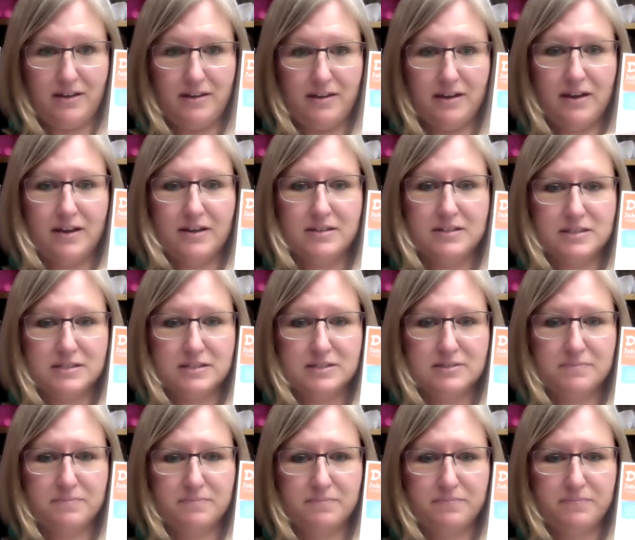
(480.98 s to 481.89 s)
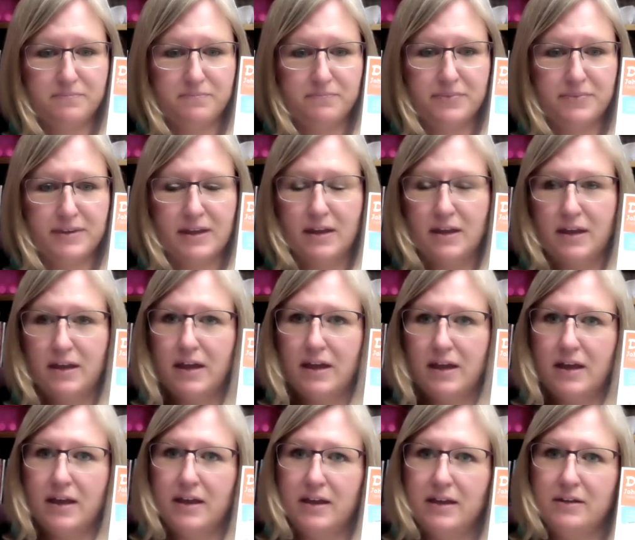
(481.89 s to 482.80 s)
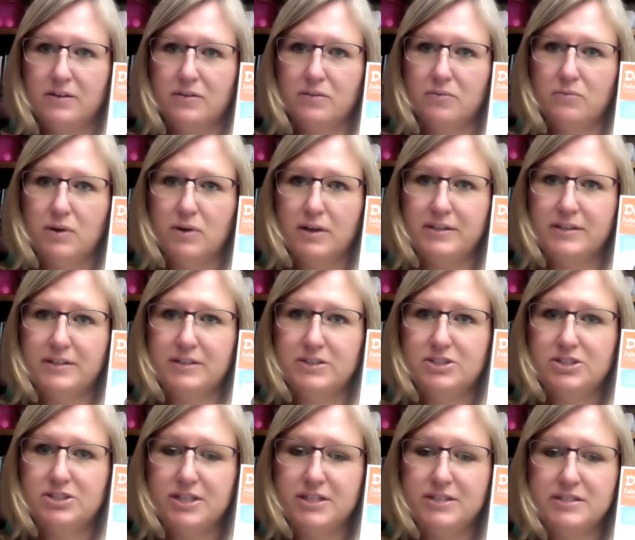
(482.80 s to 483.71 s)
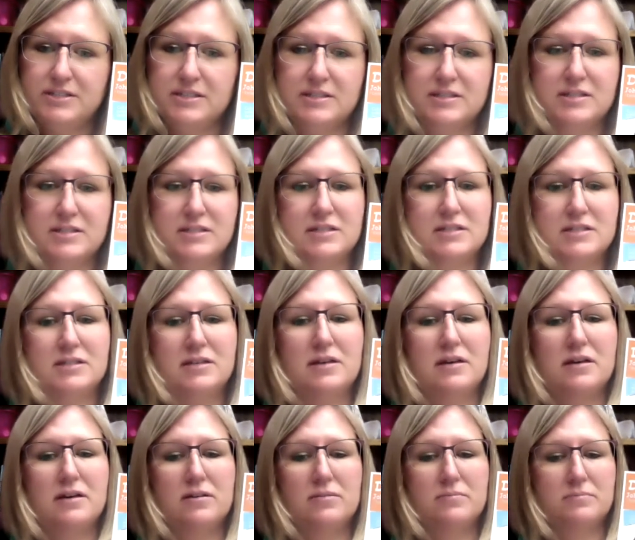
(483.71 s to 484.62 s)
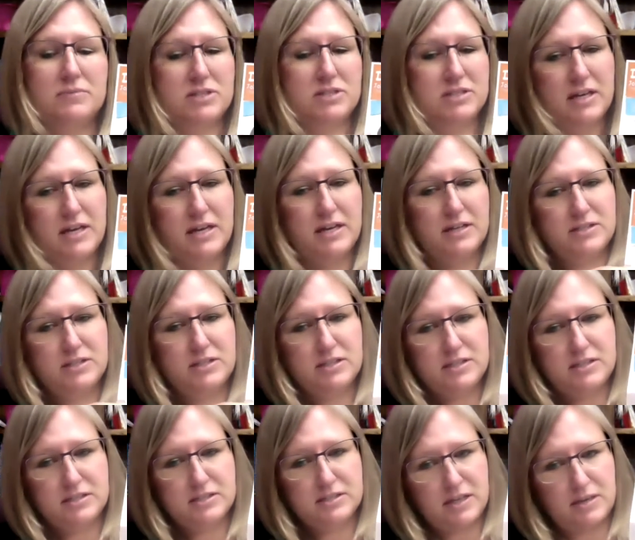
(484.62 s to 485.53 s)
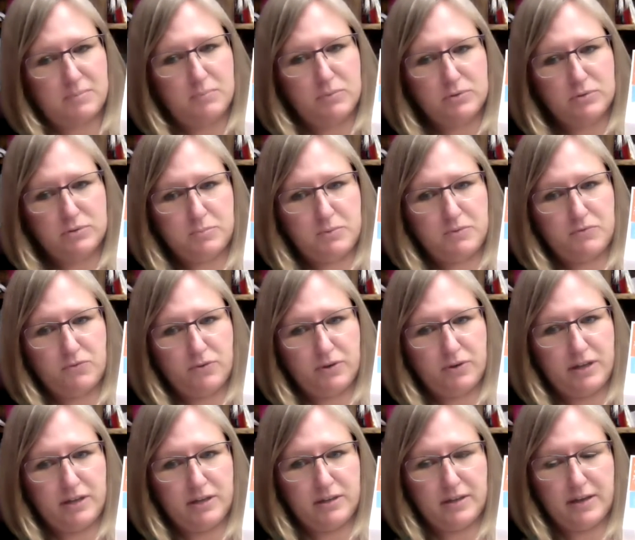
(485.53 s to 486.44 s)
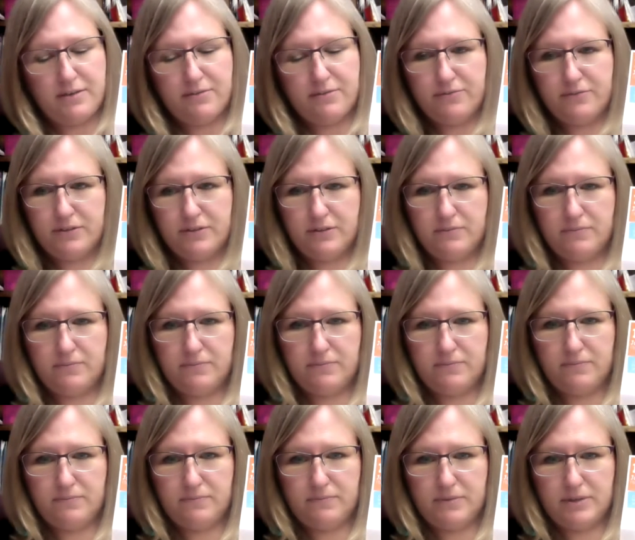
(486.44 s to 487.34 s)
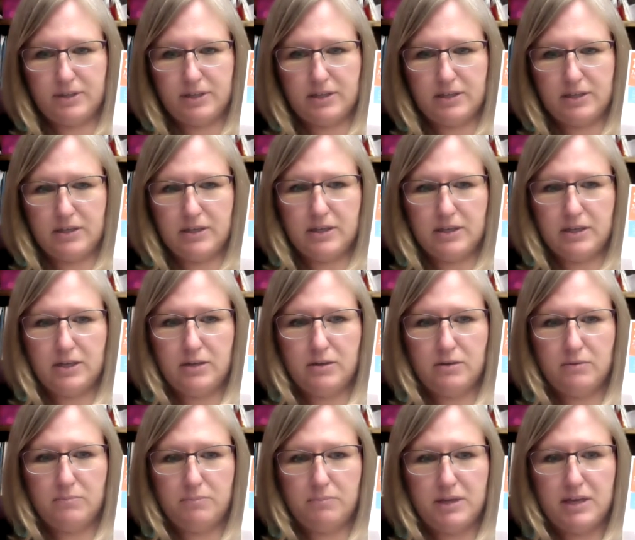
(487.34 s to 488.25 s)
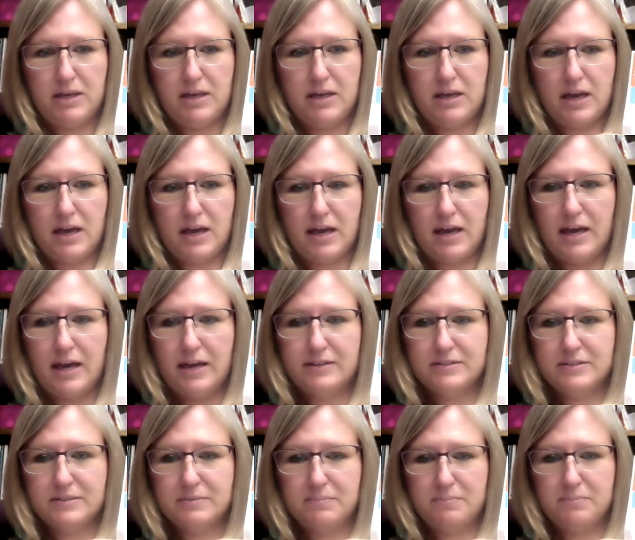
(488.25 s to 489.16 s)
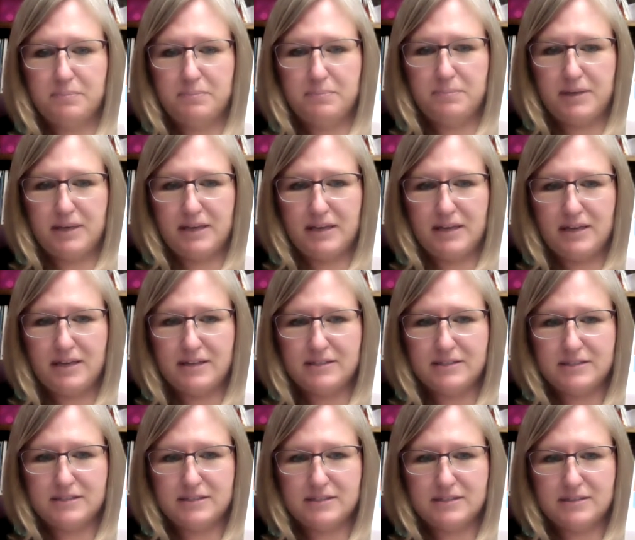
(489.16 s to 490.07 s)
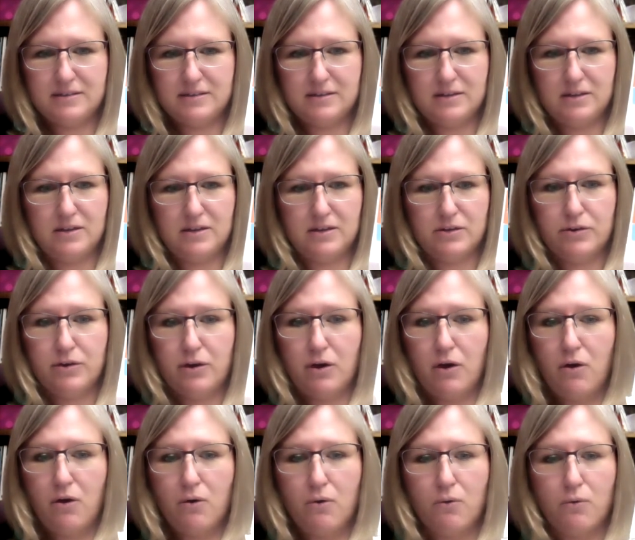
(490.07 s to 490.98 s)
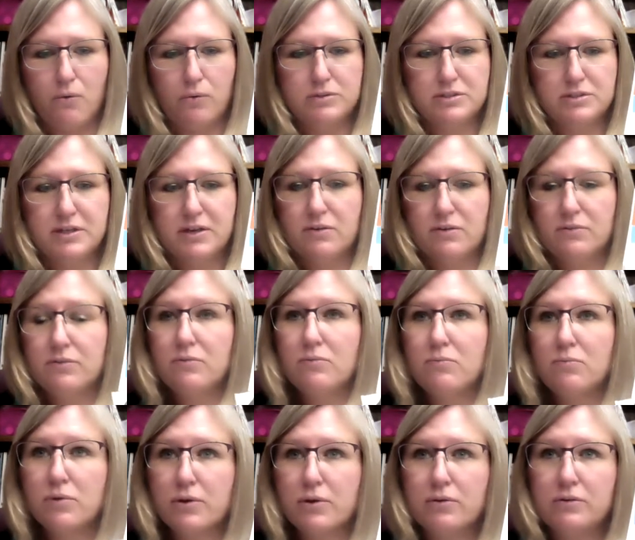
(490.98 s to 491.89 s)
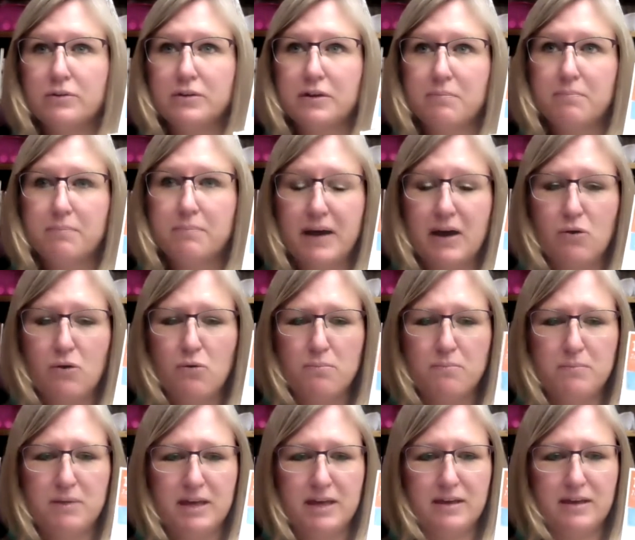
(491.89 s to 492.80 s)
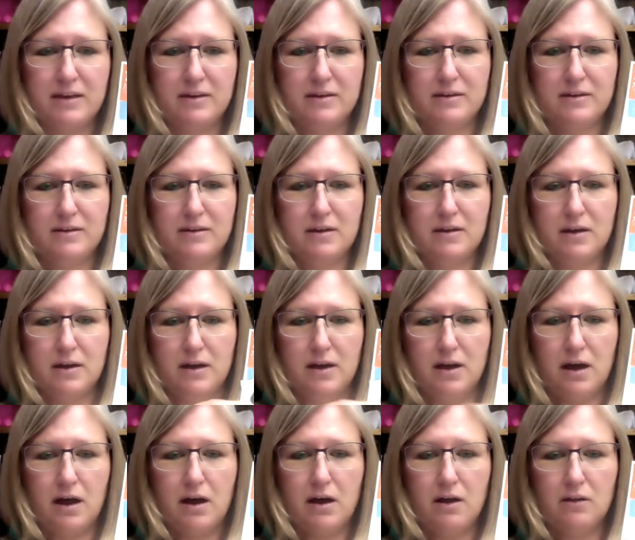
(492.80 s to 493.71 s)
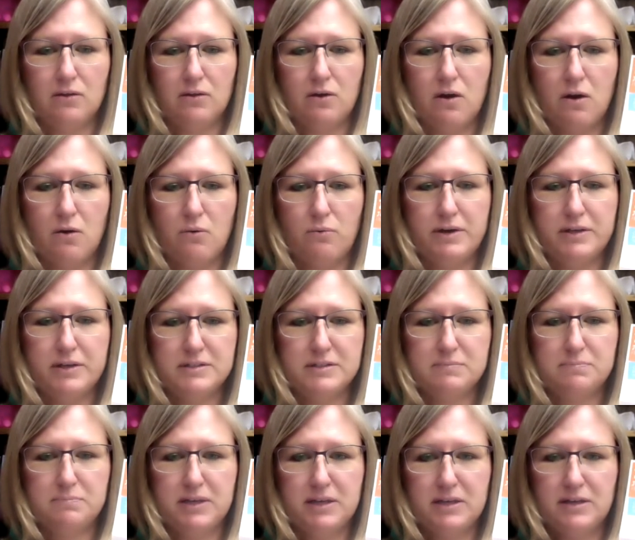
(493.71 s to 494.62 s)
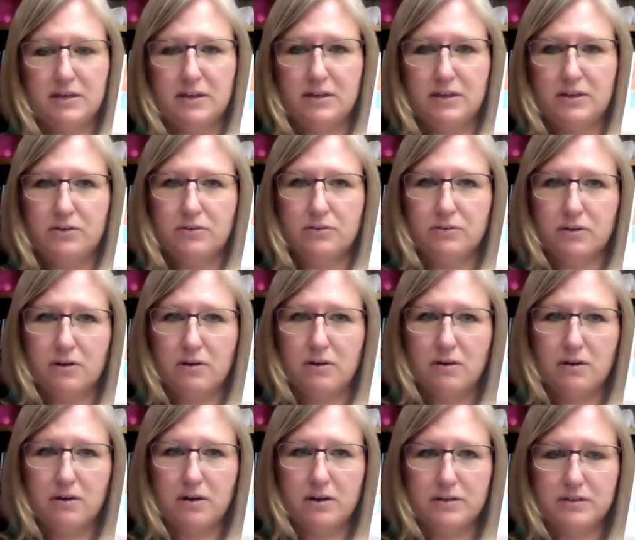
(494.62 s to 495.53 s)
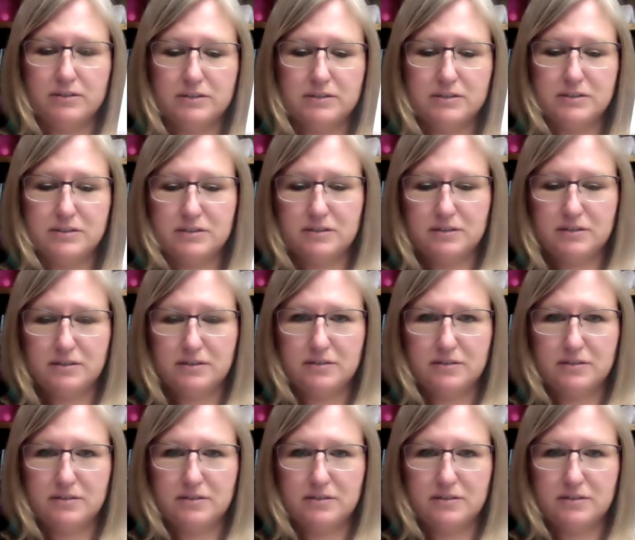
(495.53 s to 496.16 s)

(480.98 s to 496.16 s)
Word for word: Yes. And what did Jesus um, say to the disciples before he left? Be at peace. Go tell the world about me. I'll always be in your hearts.